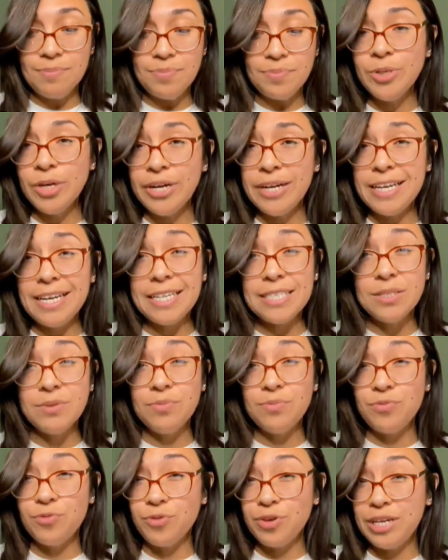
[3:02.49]
I'm trying to get
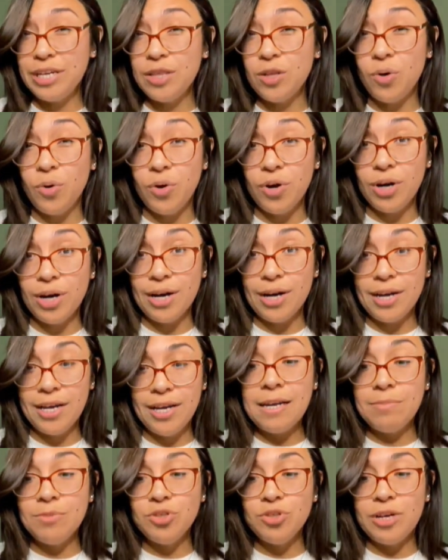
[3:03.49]
some free lore.
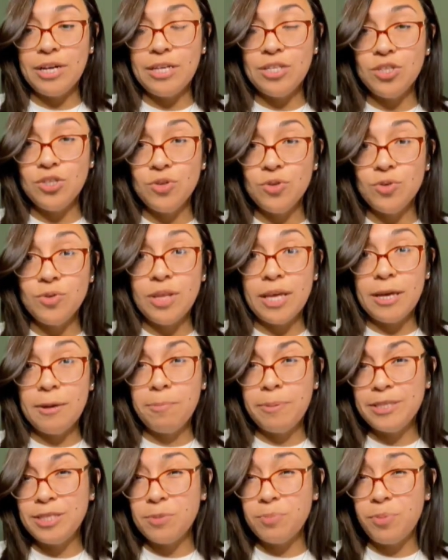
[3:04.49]
And I'm trying to
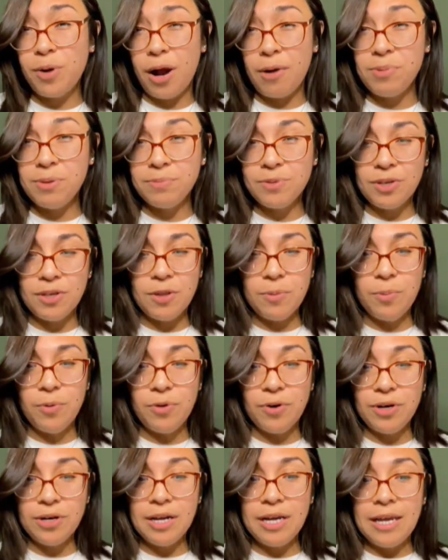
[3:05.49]
like put some problems on the
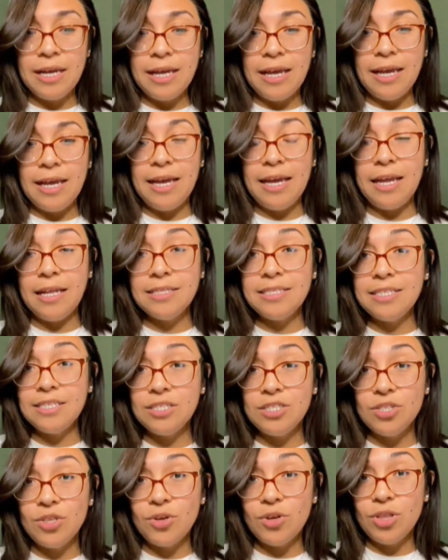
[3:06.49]
board. And
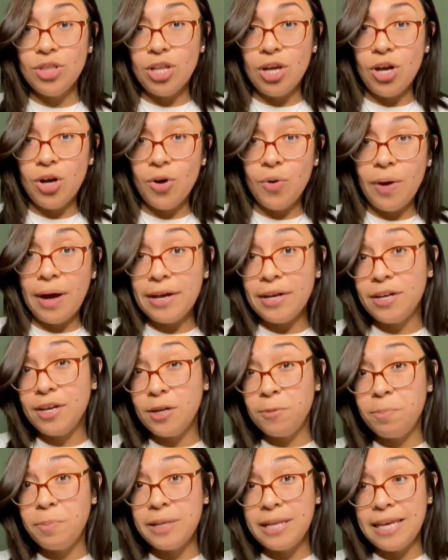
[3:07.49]
since they're low, I
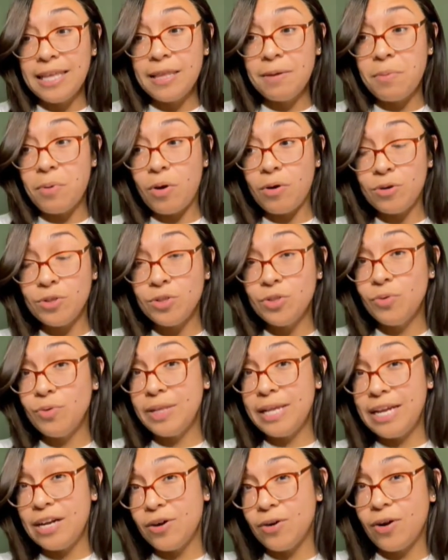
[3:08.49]
could play them also
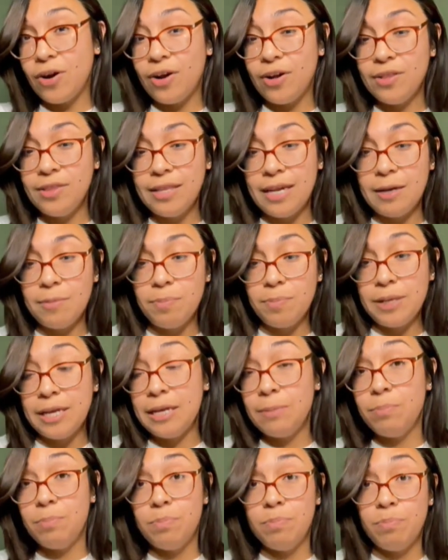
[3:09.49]
later on, like
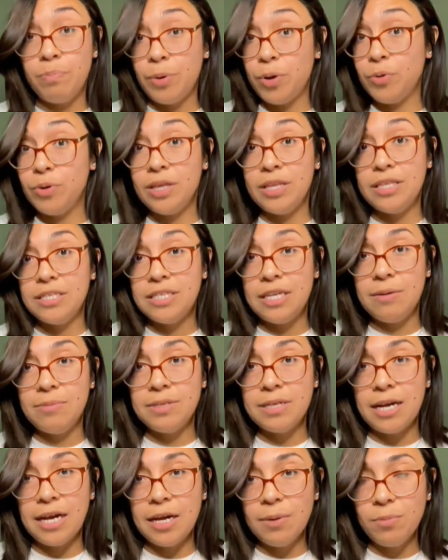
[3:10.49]
play both at the same
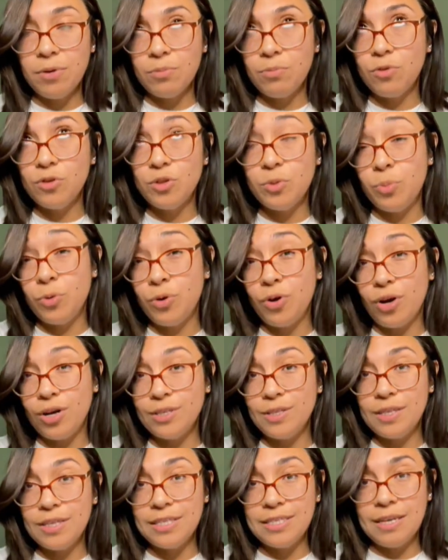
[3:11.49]
time or multiple
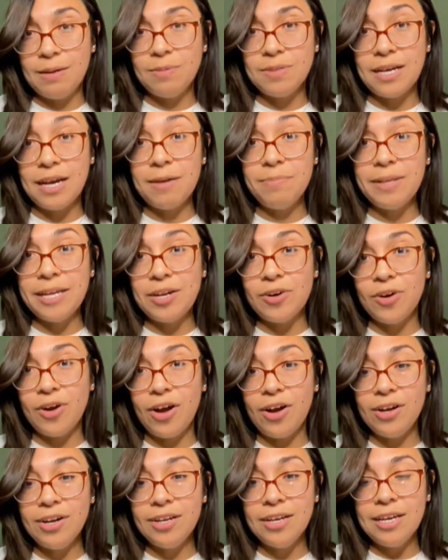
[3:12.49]
cards at the same time later
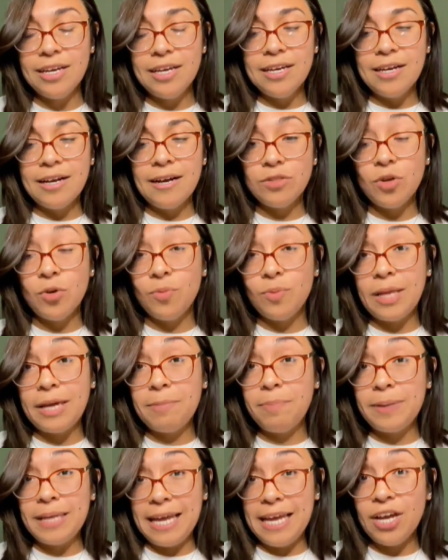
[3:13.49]
on. So
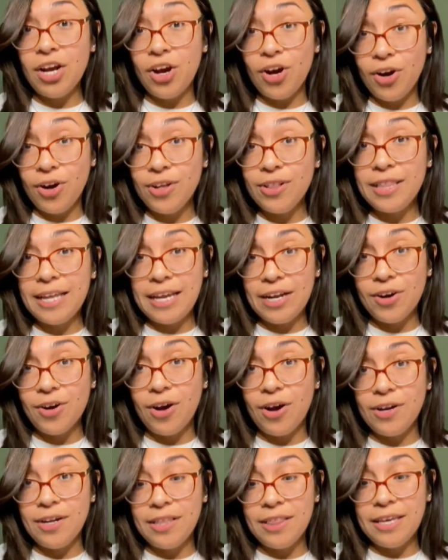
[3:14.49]
like playing her later
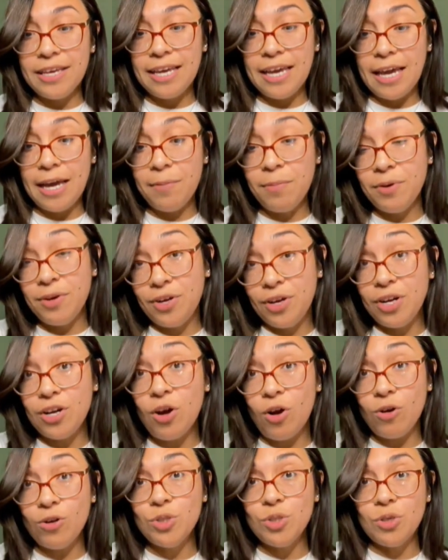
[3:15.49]
on in the game could
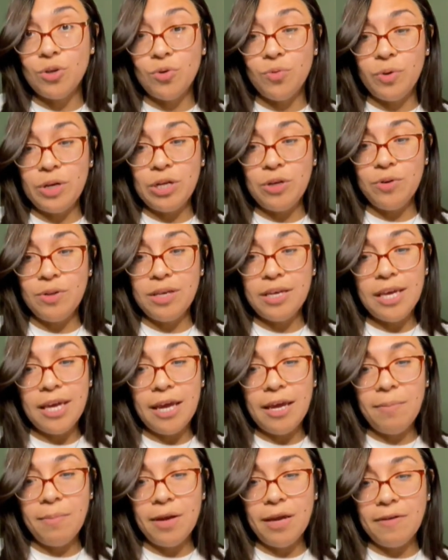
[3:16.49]
also win you the
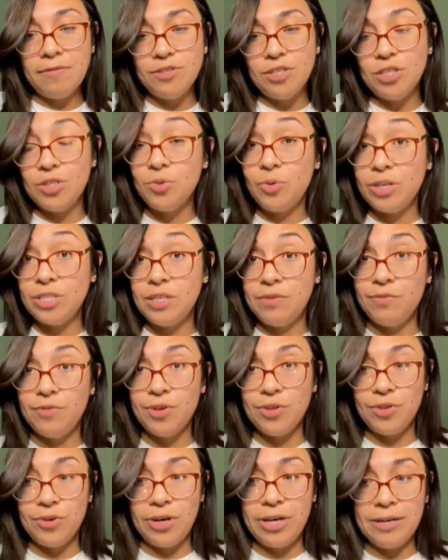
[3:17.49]
game if she's questing
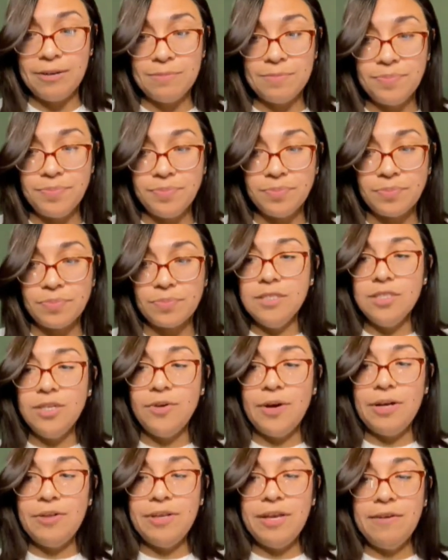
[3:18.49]
for 3.
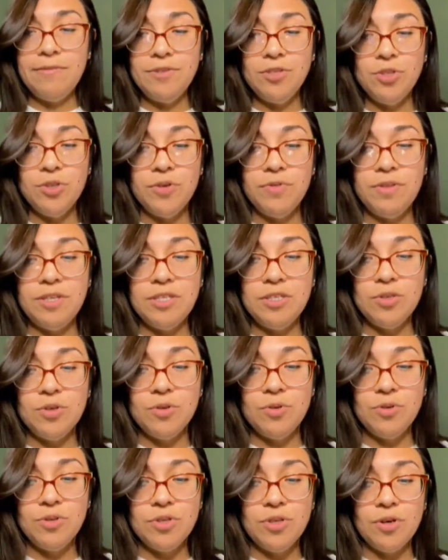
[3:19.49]
So I only have 2 of these
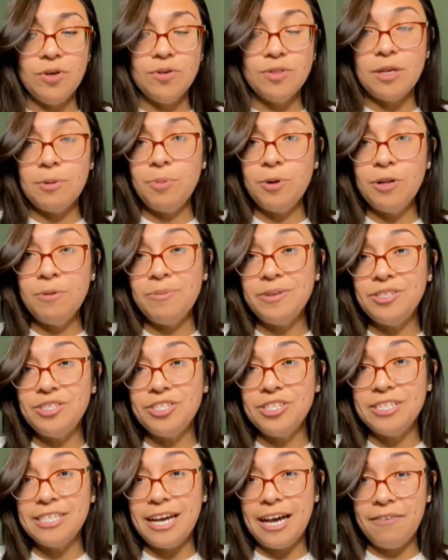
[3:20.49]
Cuscos. I pretty
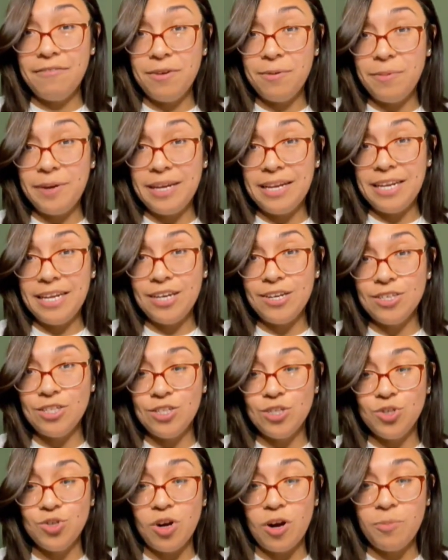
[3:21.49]
much just have him in here
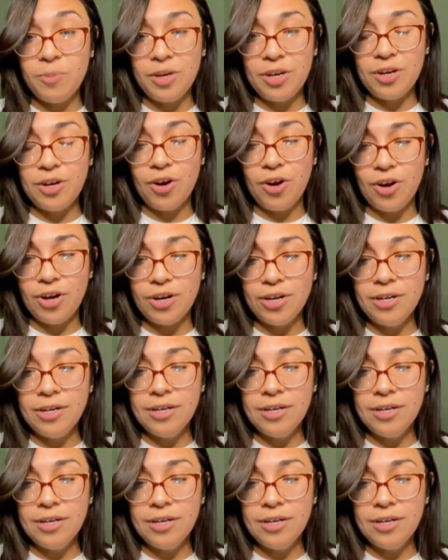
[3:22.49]
to draw me a card.